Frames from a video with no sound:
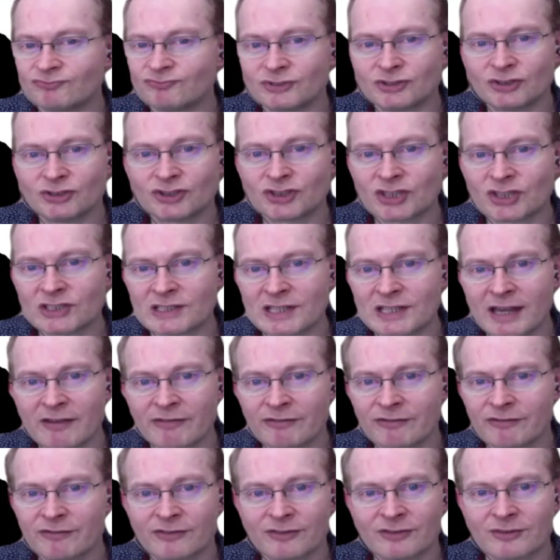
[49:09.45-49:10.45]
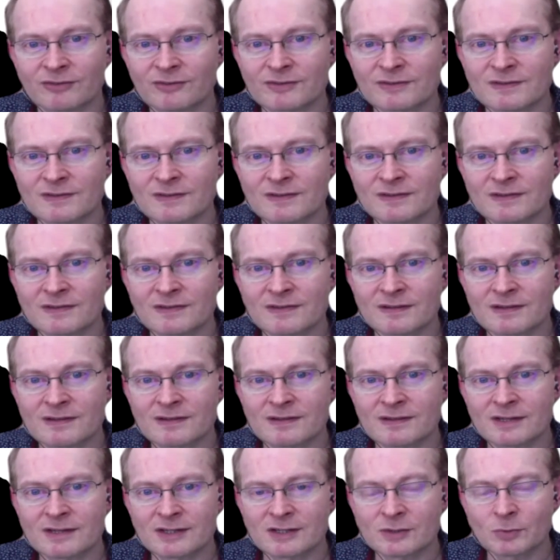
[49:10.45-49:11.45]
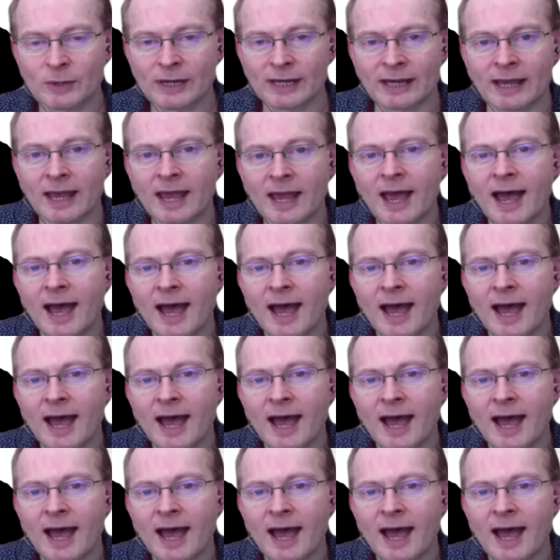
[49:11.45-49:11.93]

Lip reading: you're just left to swing.